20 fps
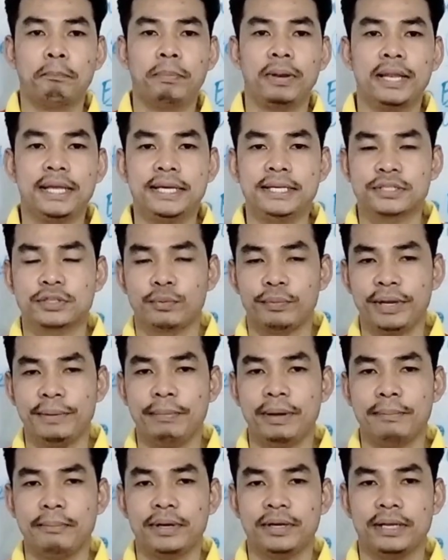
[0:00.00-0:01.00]
please
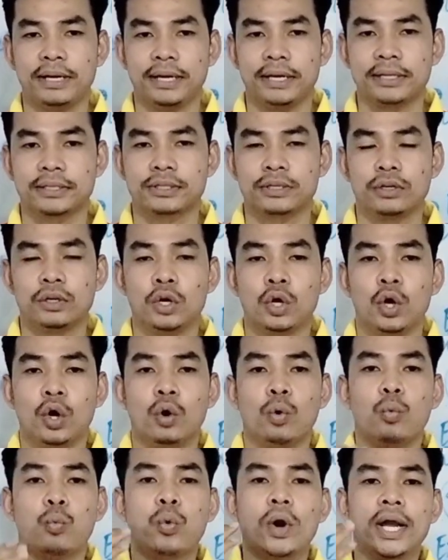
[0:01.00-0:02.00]
remember
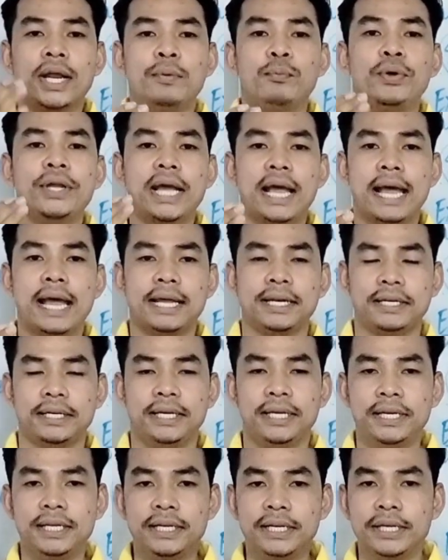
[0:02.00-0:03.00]
that when we
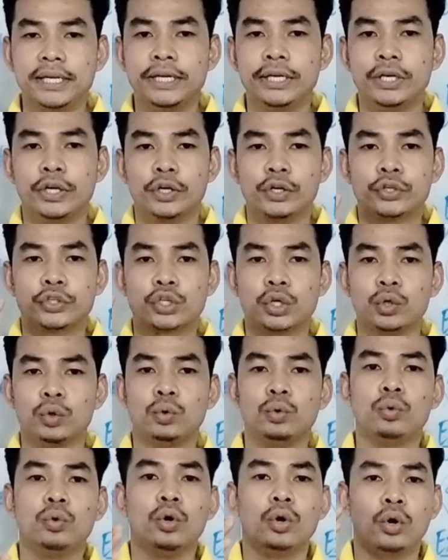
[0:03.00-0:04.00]
add ed
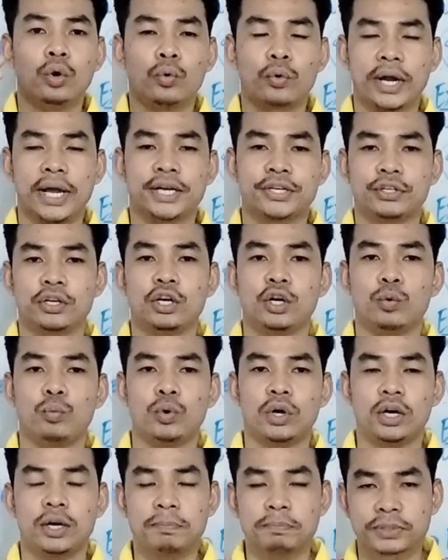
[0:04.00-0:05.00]
to regular
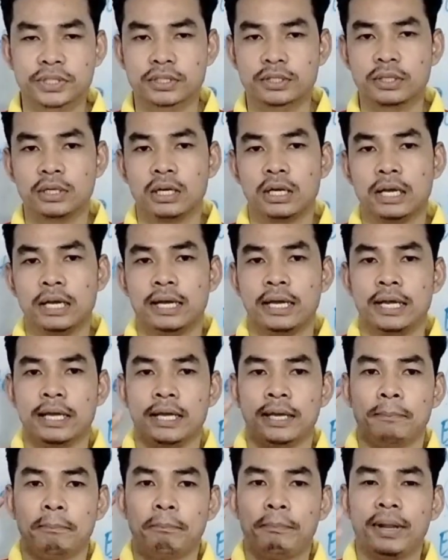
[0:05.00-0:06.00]
verbs,
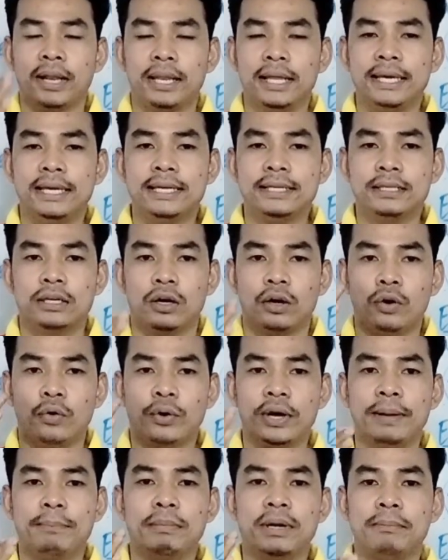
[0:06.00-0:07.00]
please
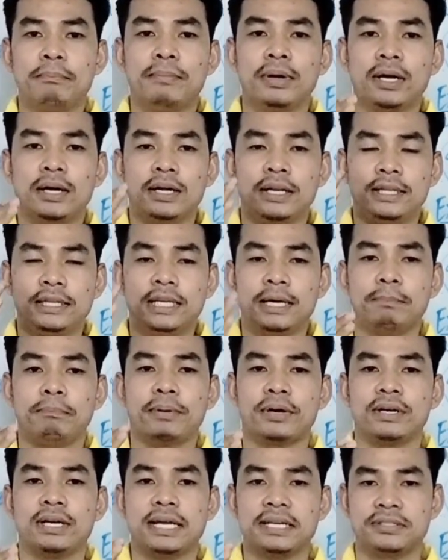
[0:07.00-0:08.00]
remember the
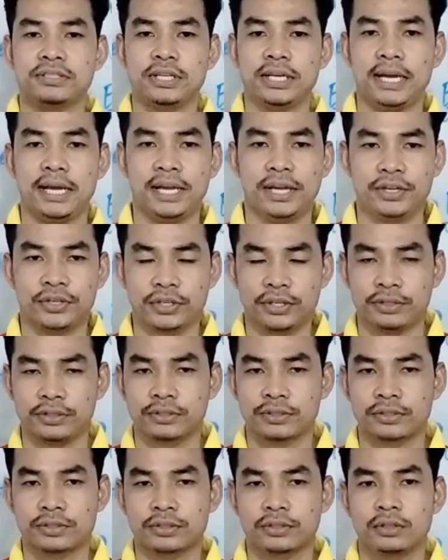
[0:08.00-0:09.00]

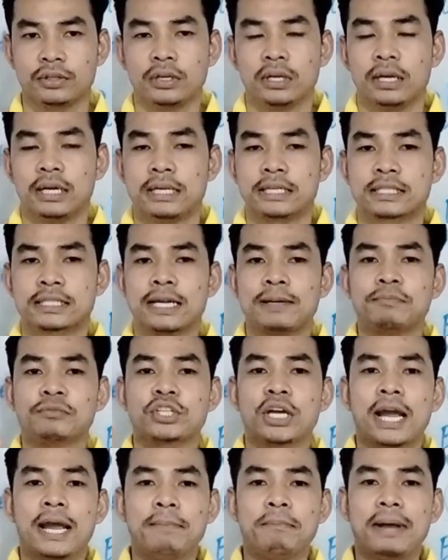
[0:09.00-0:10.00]
pronunciations.
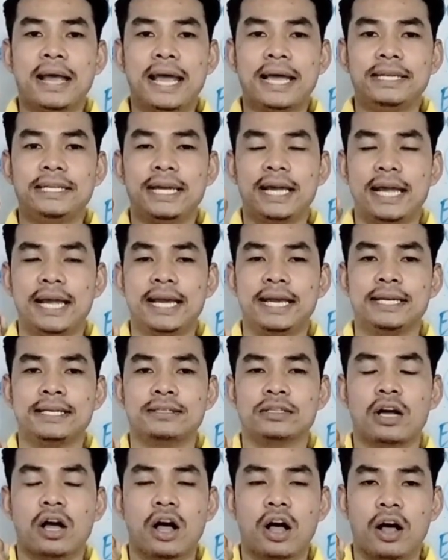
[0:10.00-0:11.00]
Sometimes at the
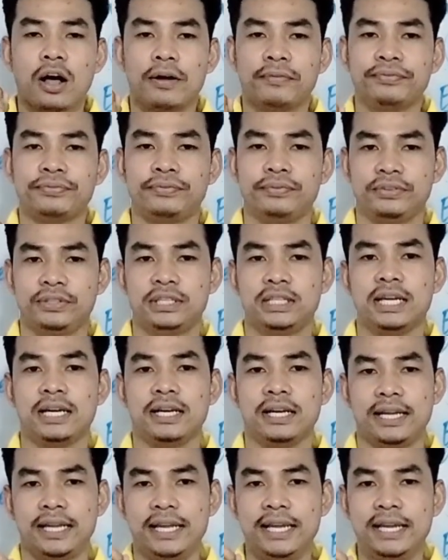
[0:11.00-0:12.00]
end of
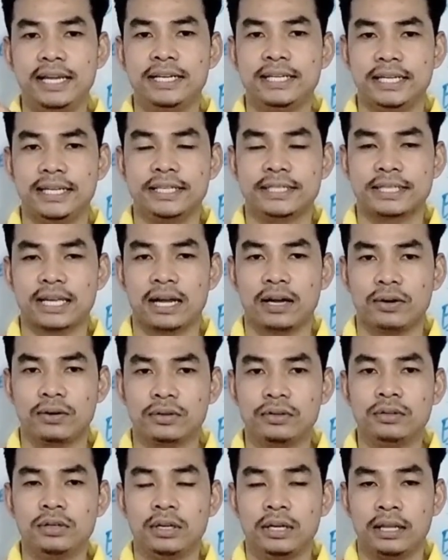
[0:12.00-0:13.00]
the ed
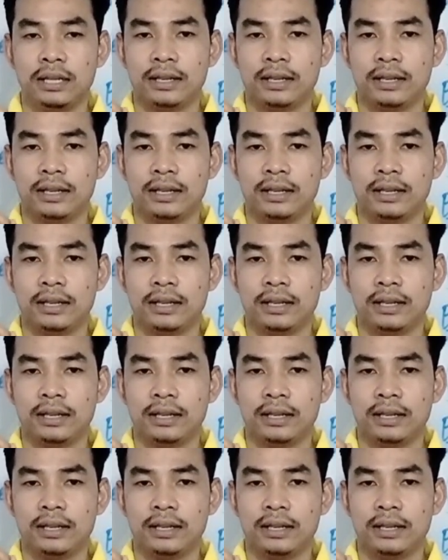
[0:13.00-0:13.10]
sound